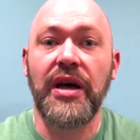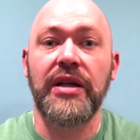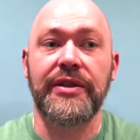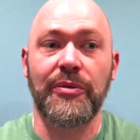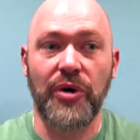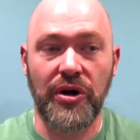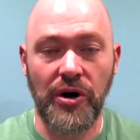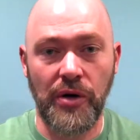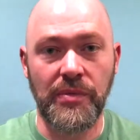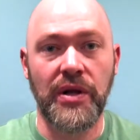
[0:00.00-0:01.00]
a little more
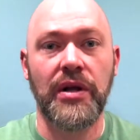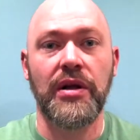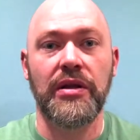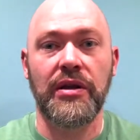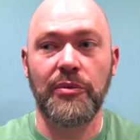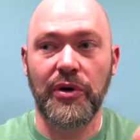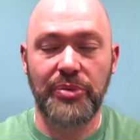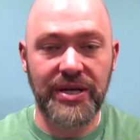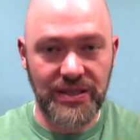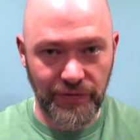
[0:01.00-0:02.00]
calm, a little more
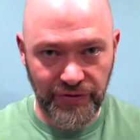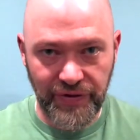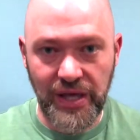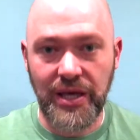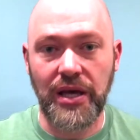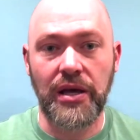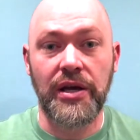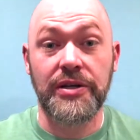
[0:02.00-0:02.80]
peaceful thinking.